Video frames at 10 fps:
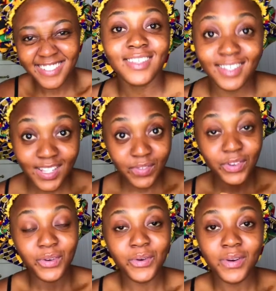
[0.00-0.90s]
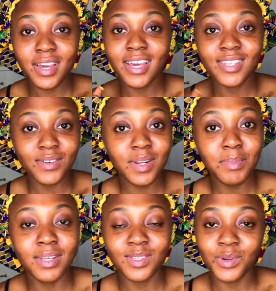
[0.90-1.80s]
Today's video is going to
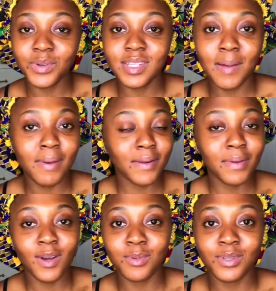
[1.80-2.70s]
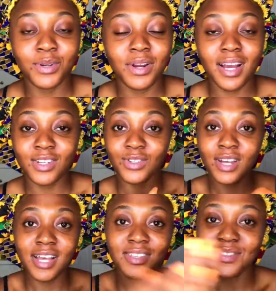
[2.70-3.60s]
be a story time and a makeup story, as you
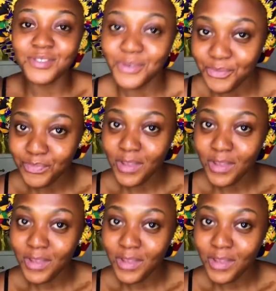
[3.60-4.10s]
guys know.